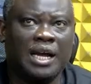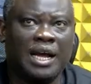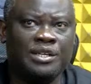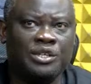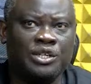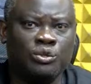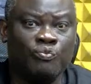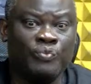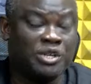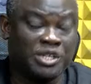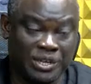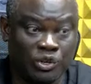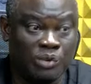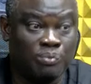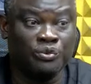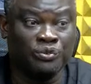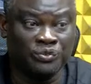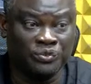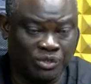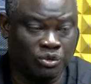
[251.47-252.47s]
He will bring the hope
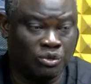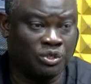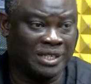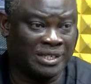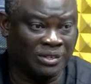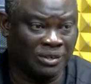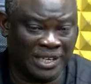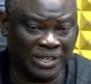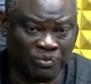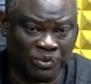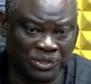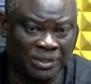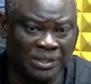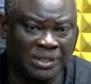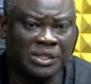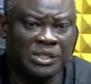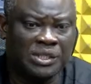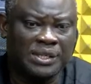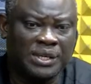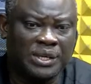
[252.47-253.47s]
for this technology option.
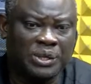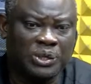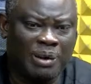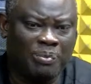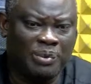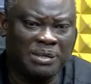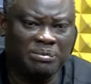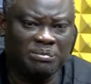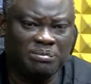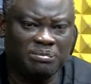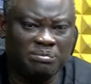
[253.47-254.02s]
So please,